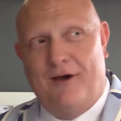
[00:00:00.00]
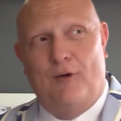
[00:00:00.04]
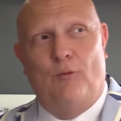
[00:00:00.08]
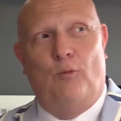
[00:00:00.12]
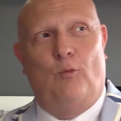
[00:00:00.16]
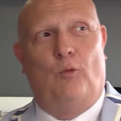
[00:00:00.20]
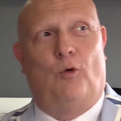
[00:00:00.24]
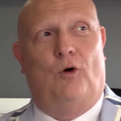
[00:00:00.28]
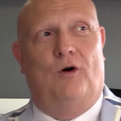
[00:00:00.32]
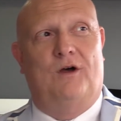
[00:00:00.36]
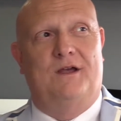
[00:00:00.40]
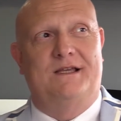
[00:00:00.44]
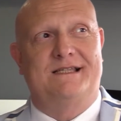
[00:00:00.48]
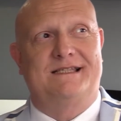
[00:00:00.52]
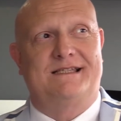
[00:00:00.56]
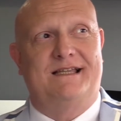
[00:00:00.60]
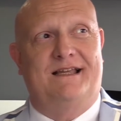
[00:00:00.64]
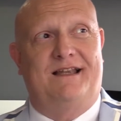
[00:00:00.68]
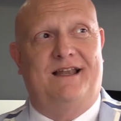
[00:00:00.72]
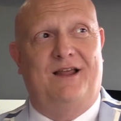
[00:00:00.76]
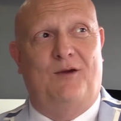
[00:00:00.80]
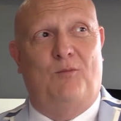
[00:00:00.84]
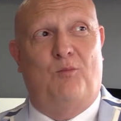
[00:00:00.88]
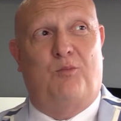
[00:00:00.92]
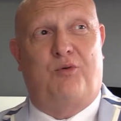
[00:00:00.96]
was
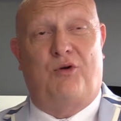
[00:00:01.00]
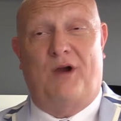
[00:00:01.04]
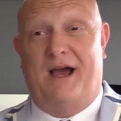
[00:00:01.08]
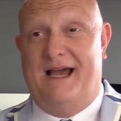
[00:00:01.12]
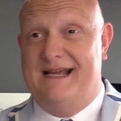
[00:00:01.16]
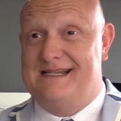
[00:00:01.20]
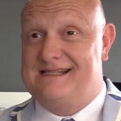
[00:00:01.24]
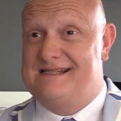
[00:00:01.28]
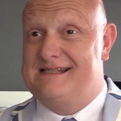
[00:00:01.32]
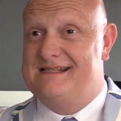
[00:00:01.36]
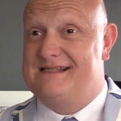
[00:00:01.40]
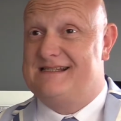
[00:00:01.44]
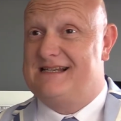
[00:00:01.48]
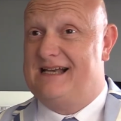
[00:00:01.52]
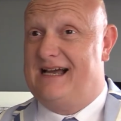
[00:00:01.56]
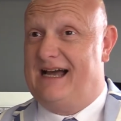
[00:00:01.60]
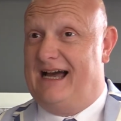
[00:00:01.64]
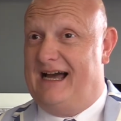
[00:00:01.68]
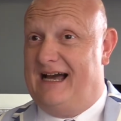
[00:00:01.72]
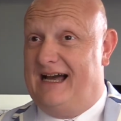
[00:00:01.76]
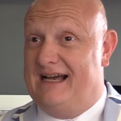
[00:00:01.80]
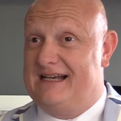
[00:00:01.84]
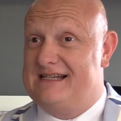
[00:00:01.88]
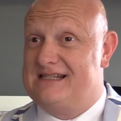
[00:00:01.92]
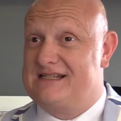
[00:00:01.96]
that prices
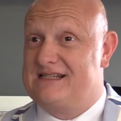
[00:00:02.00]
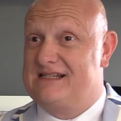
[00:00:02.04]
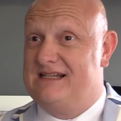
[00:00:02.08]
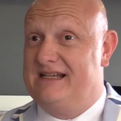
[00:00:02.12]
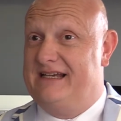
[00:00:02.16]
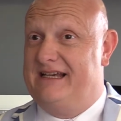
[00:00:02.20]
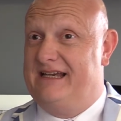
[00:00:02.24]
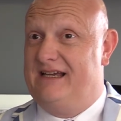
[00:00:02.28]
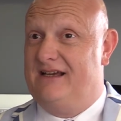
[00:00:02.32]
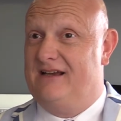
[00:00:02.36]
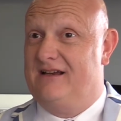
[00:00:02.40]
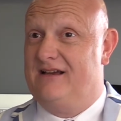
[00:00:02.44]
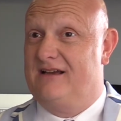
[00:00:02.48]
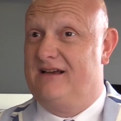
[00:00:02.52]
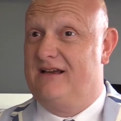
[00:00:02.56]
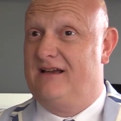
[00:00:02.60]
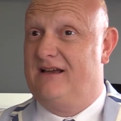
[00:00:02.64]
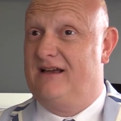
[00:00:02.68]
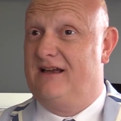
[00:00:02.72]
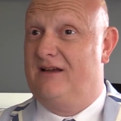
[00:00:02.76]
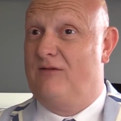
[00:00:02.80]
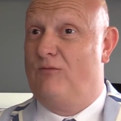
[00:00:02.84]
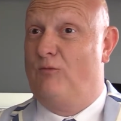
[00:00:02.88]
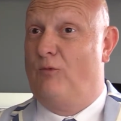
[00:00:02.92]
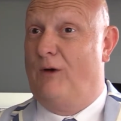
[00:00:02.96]
actually
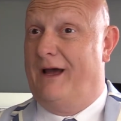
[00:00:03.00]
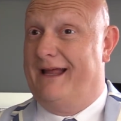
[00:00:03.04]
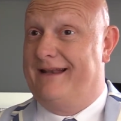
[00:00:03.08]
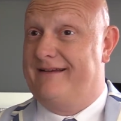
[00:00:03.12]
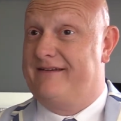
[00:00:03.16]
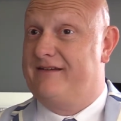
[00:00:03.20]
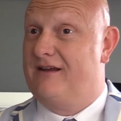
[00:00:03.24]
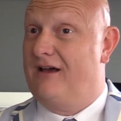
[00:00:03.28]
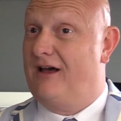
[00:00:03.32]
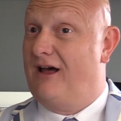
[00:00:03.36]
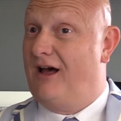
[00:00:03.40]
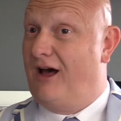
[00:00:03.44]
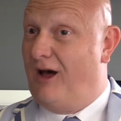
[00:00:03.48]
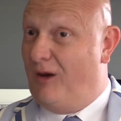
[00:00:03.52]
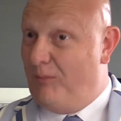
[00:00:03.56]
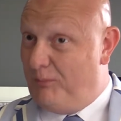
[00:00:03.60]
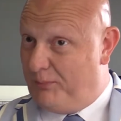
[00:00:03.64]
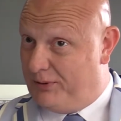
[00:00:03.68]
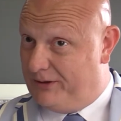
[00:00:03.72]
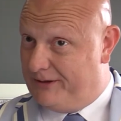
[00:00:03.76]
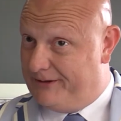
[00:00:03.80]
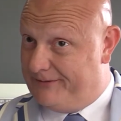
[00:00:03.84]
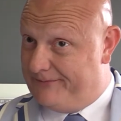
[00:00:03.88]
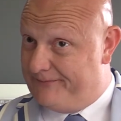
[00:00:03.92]
went up.